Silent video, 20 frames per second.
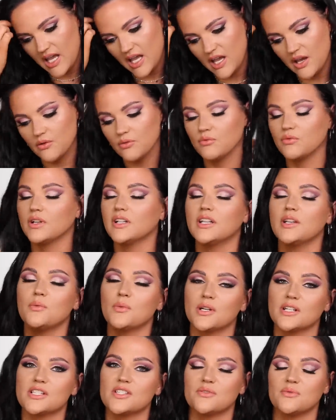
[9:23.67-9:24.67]
It really
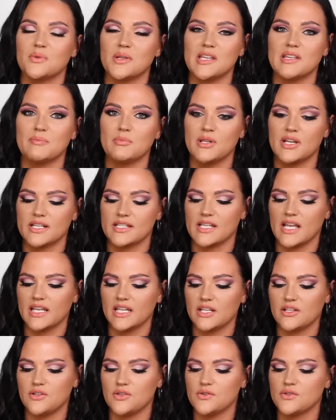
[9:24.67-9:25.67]
works for me, plus I
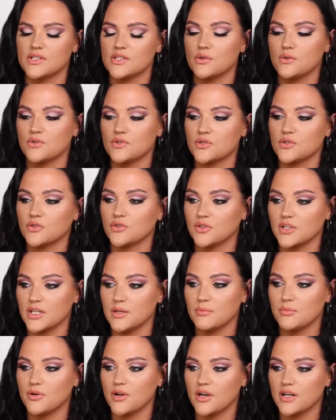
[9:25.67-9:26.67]
can use those
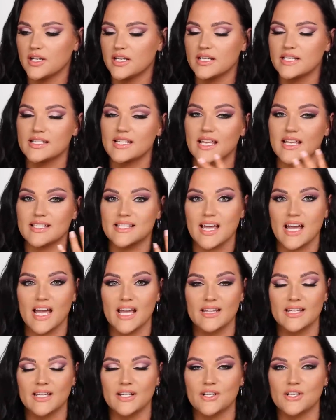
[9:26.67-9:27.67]
cream products as
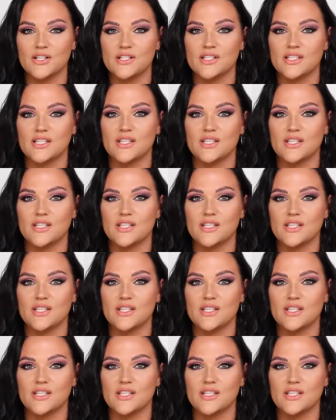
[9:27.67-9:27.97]
eyeliners,